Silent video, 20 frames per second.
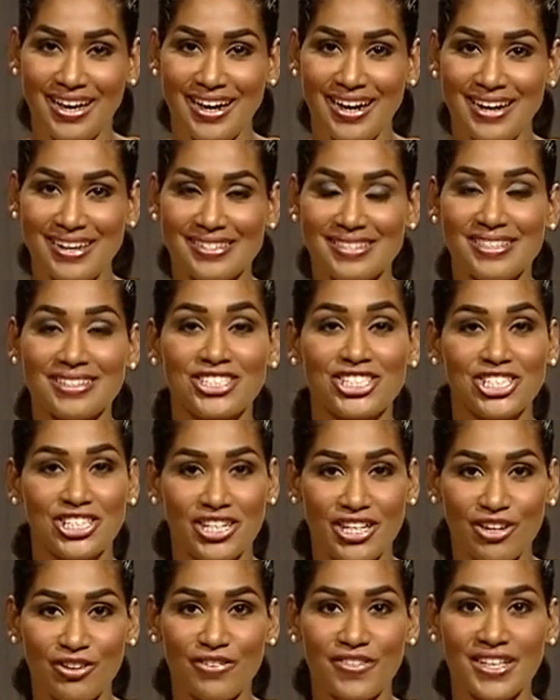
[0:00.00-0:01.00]
As the
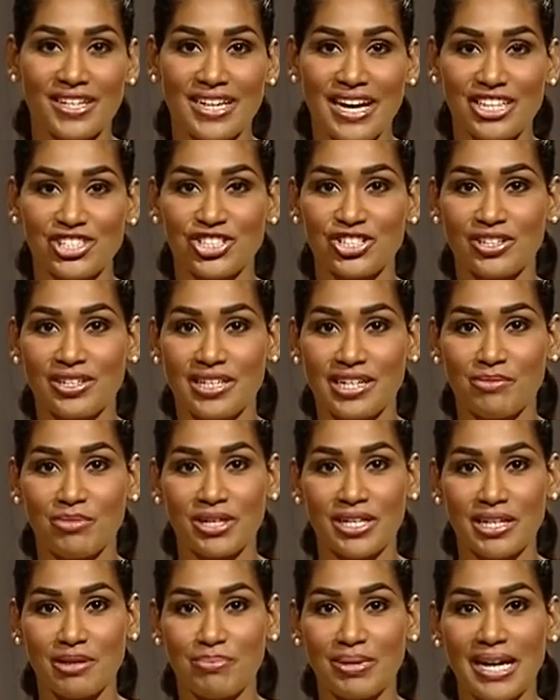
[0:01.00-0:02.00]
chair of the National Labor
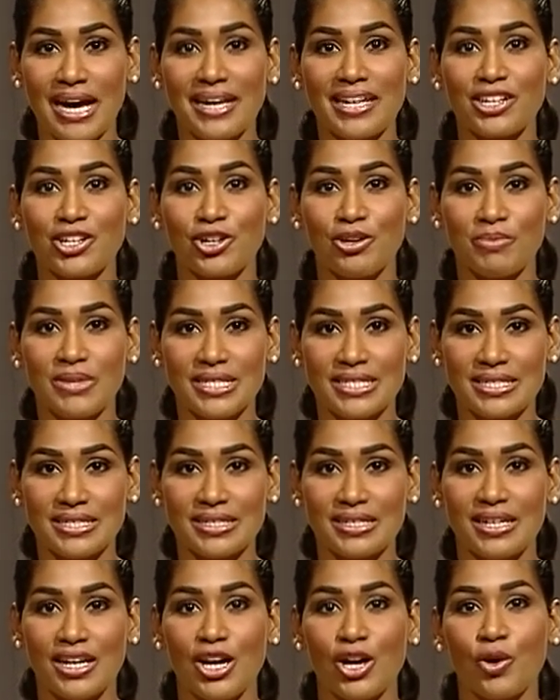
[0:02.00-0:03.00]
Day Planning Committee,